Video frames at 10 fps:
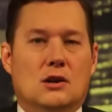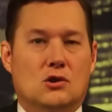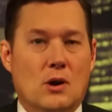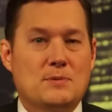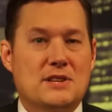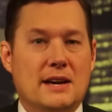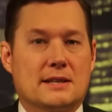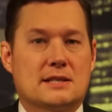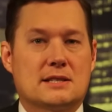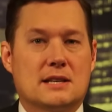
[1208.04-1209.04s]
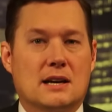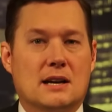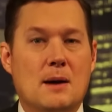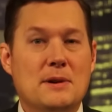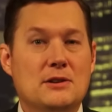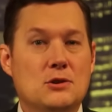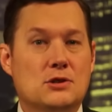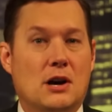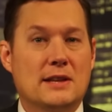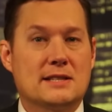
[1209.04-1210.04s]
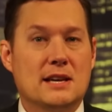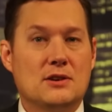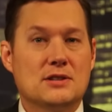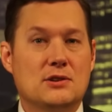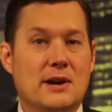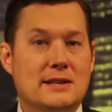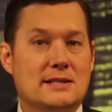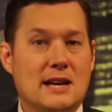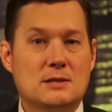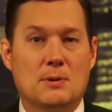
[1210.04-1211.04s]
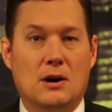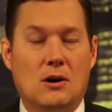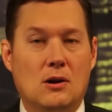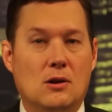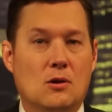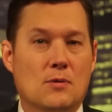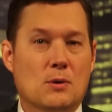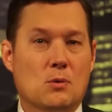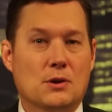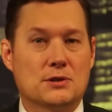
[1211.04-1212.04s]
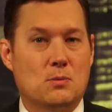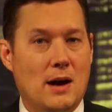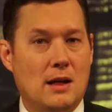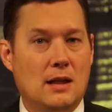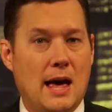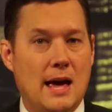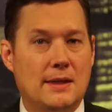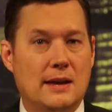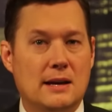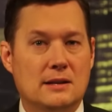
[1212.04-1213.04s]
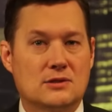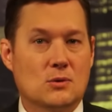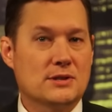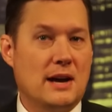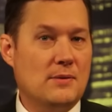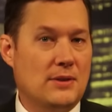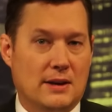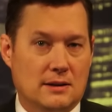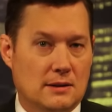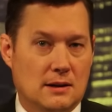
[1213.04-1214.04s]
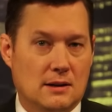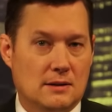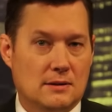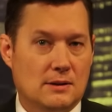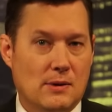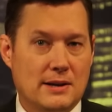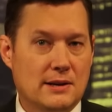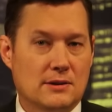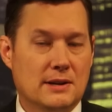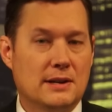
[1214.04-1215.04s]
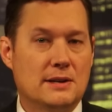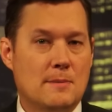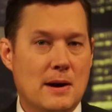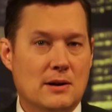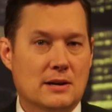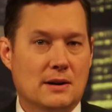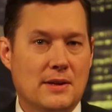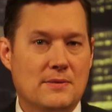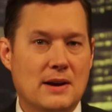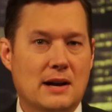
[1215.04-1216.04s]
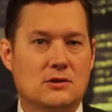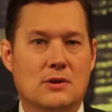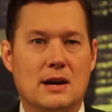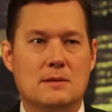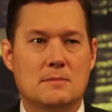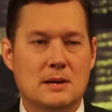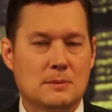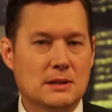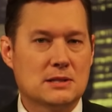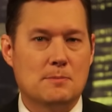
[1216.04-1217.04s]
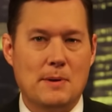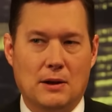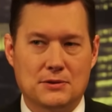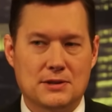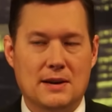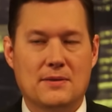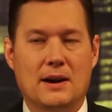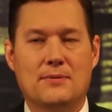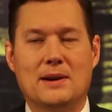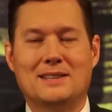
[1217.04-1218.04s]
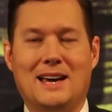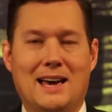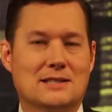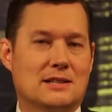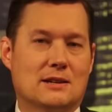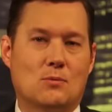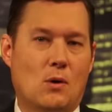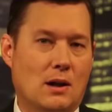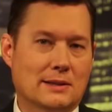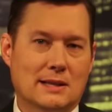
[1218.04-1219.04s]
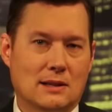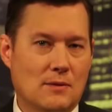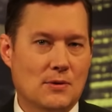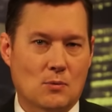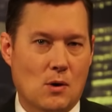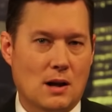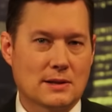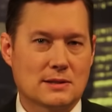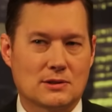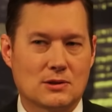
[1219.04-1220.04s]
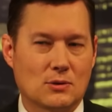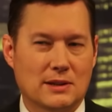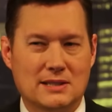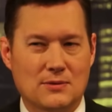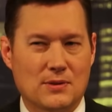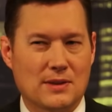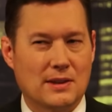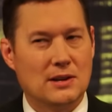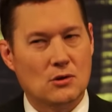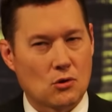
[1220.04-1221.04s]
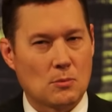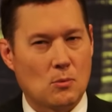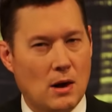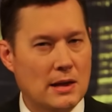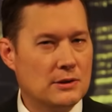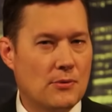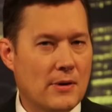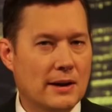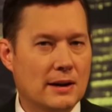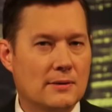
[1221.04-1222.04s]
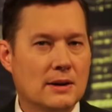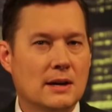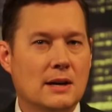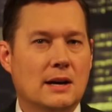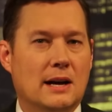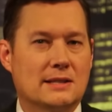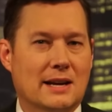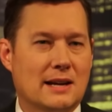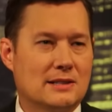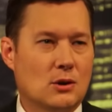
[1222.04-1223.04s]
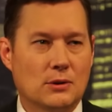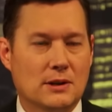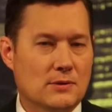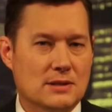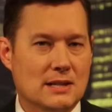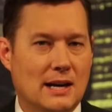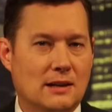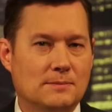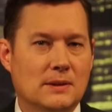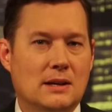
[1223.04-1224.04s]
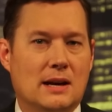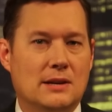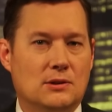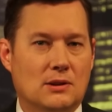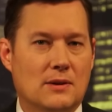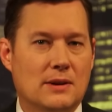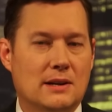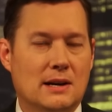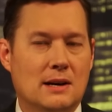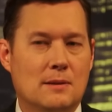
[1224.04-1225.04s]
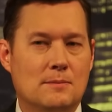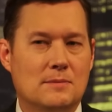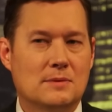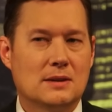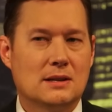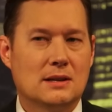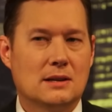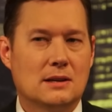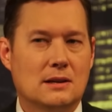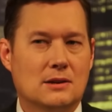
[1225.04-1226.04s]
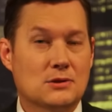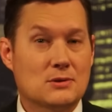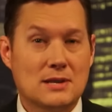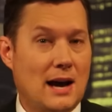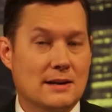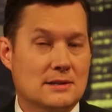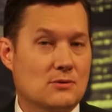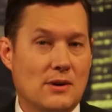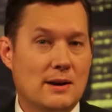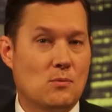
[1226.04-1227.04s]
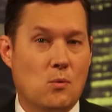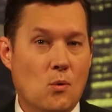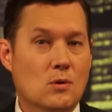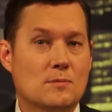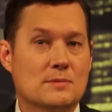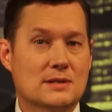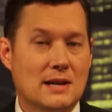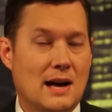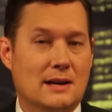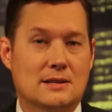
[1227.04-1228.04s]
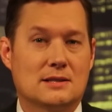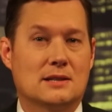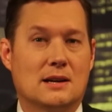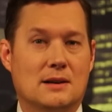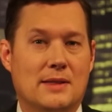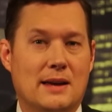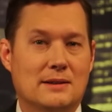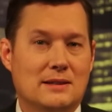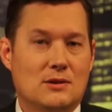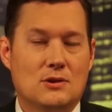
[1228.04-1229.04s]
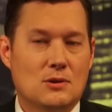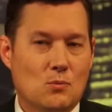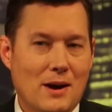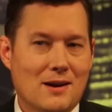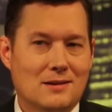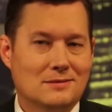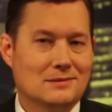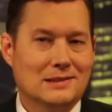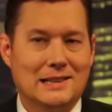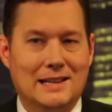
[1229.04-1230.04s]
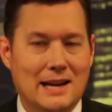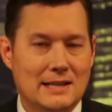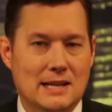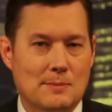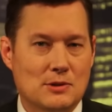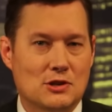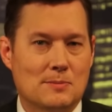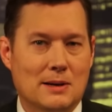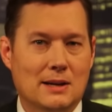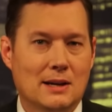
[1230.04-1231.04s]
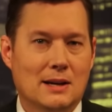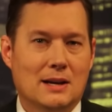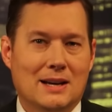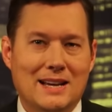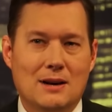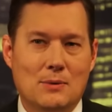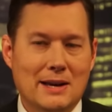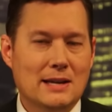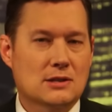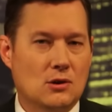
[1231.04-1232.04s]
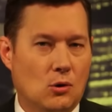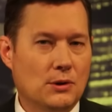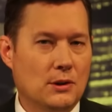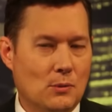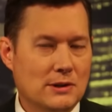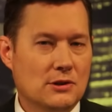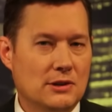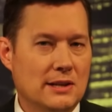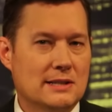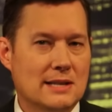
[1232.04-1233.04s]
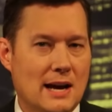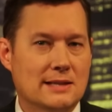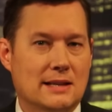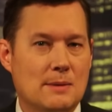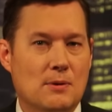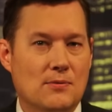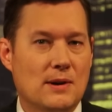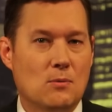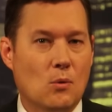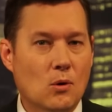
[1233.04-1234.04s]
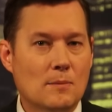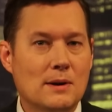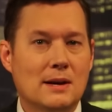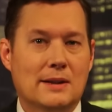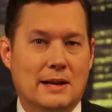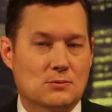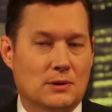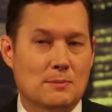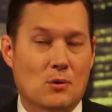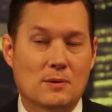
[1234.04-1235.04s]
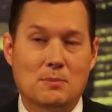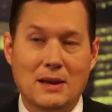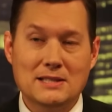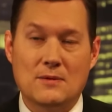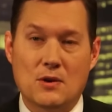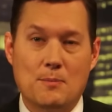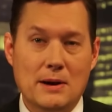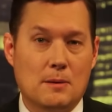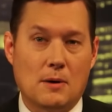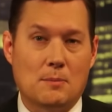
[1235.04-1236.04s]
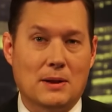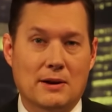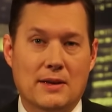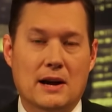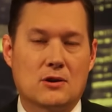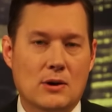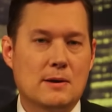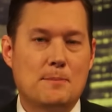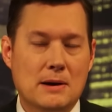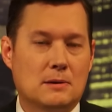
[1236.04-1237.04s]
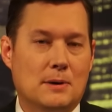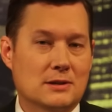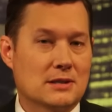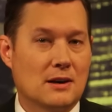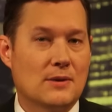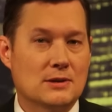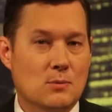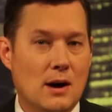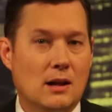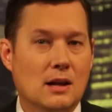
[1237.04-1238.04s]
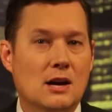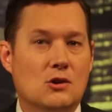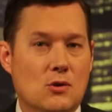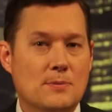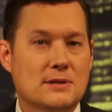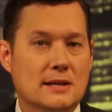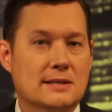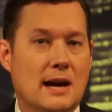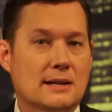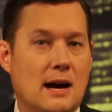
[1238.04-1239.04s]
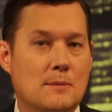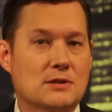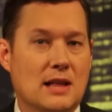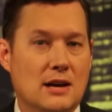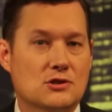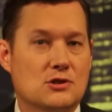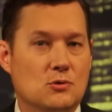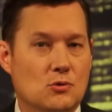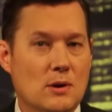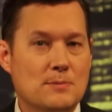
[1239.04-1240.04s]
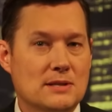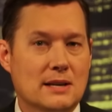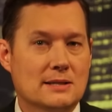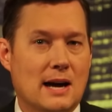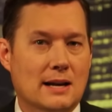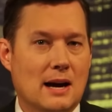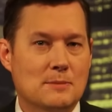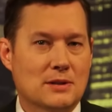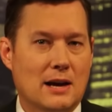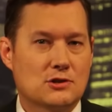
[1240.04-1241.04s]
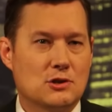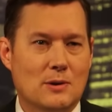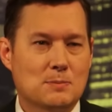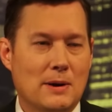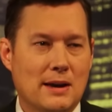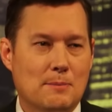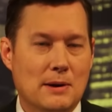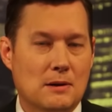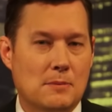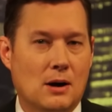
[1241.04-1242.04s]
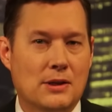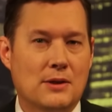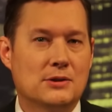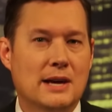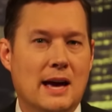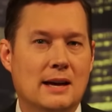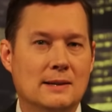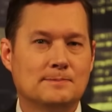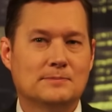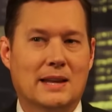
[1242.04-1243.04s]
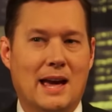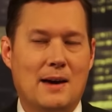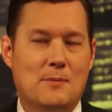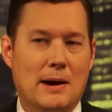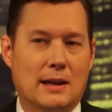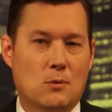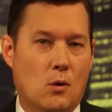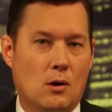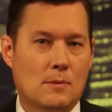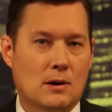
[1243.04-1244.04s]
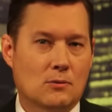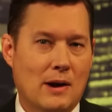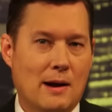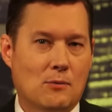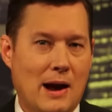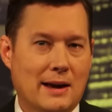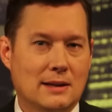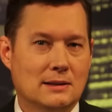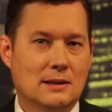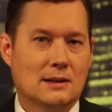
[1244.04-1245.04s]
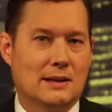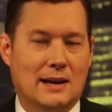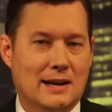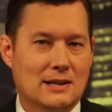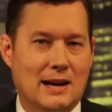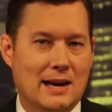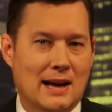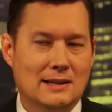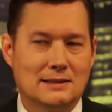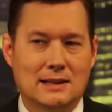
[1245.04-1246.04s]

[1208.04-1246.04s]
Grip 6, a company in Utah that sells in the United States, but all over the world as well, and they source everything right here in America. They've got great minimalist belts. They've got fantastic wallets. I love their wallets. They're totally different than the normal wallet you'd think of. It's like a totally different style, and you'll love it. Also socks, great warm socks that you know you can wear really in any temperature, but you know, when it gets cold in the winter, you need socks to keep your feet warm. That's really important. Plus, if you're a pickleball player, they got great pickleball stuff as well. Grip6.com/Stu. Grip6.com/Stu. I was playing pickleball the other day, and I had my, like, Walmart racket that I got.